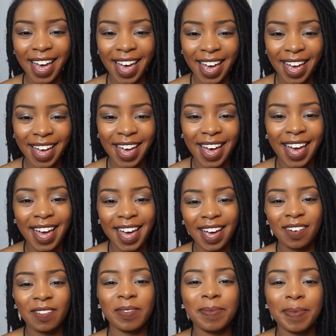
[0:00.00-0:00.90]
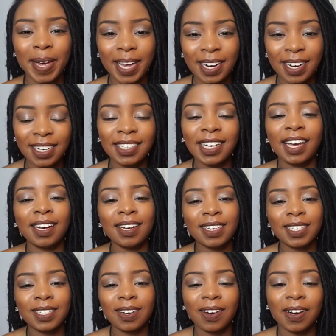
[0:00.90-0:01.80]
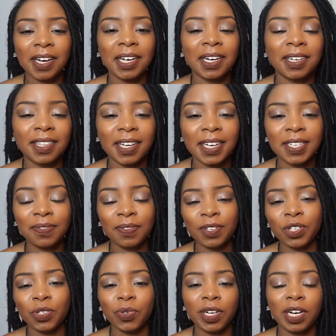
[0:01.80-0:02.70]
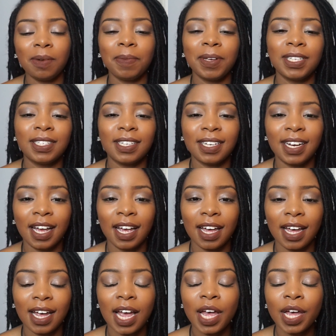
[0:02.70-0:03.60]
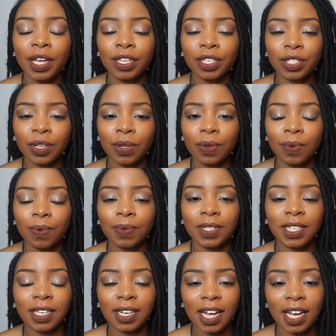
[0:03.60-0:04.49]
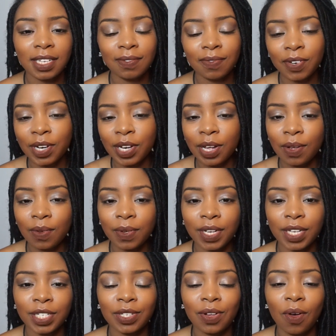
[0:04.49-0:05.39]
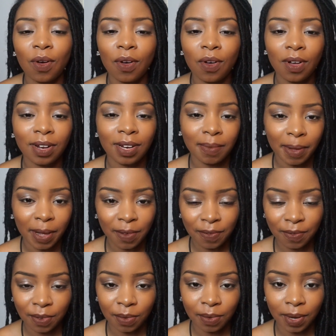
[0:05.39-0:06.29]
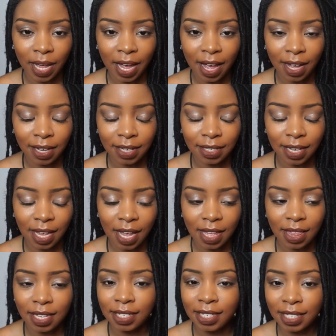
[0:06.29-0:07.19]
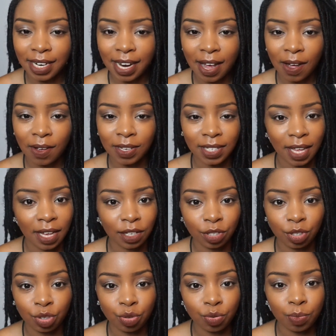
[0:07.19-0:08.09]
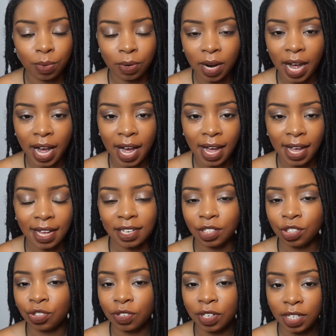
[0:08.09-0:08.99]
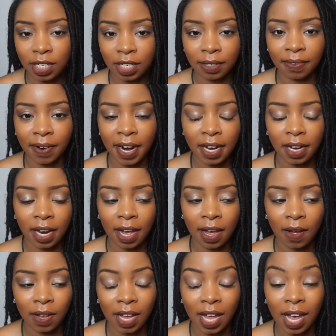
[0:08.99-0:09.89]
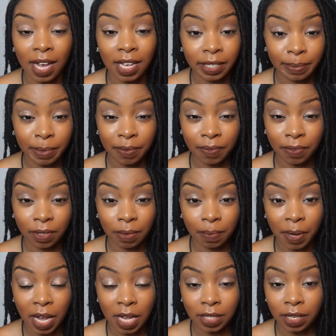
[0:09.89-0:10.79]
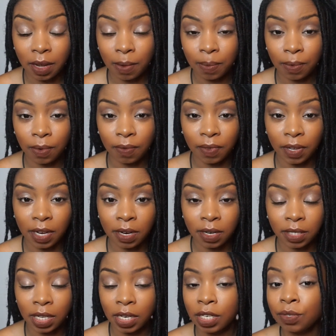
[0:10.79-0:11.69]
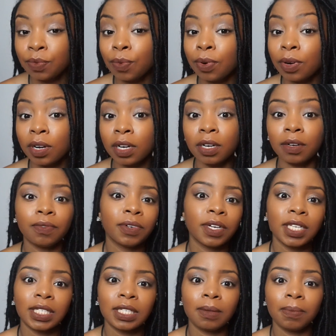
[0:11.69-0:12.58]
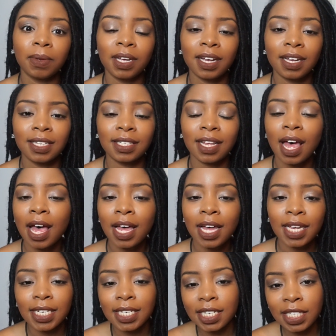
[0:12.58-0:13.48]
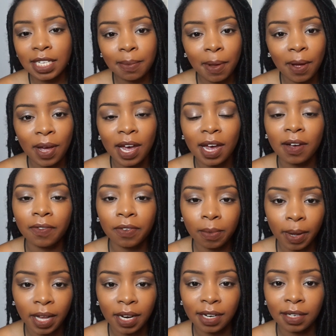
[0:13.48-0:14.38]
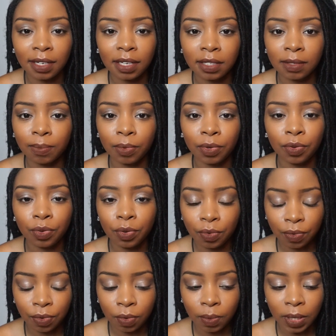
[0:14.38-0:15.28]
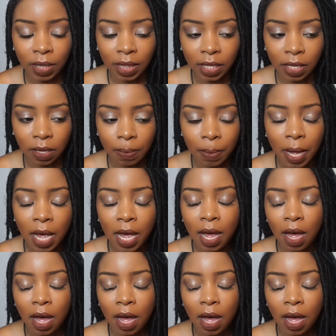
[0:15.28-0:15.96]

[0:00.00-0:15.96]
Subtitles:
Hey everybody, Dana Star here. Thanks for joining me today. So today's video is all about faux locks, and this style is like super hot and trendy right now. It has been for the past couple of years, and it's for a good reason because just about everybody looks beautiful with them.